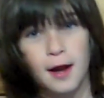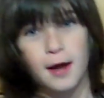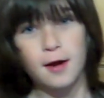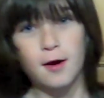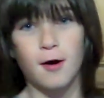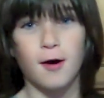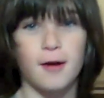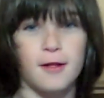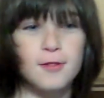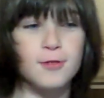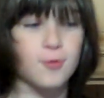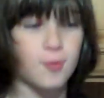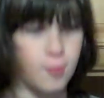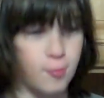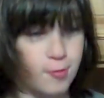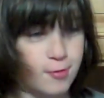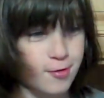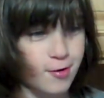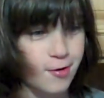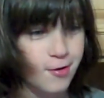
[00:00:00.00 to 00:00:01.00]
I got
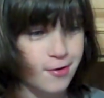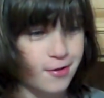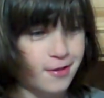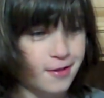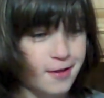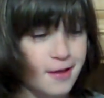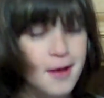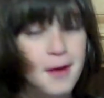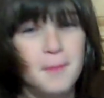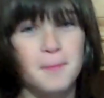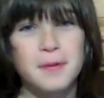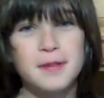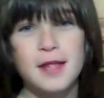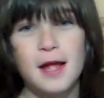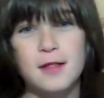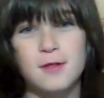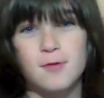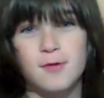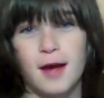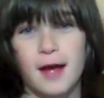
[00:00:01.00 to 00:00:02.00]
two stars. But
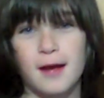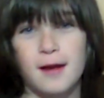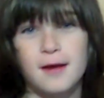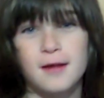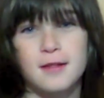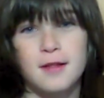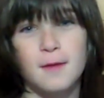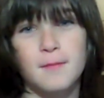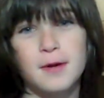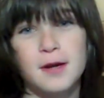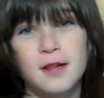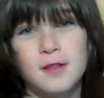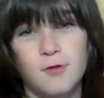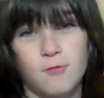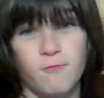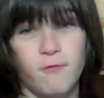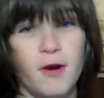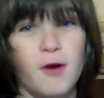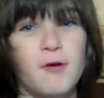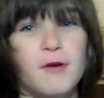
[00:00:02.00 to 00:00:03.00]
that's okay, cause I mean
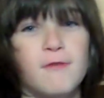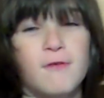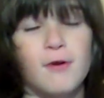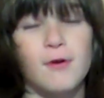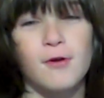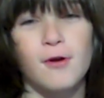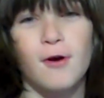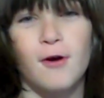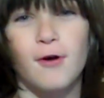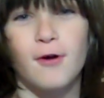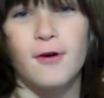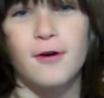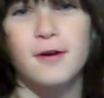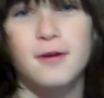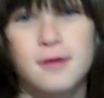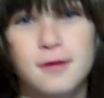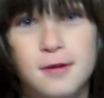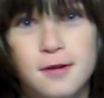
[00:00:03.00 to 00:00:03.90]
it's very very hard.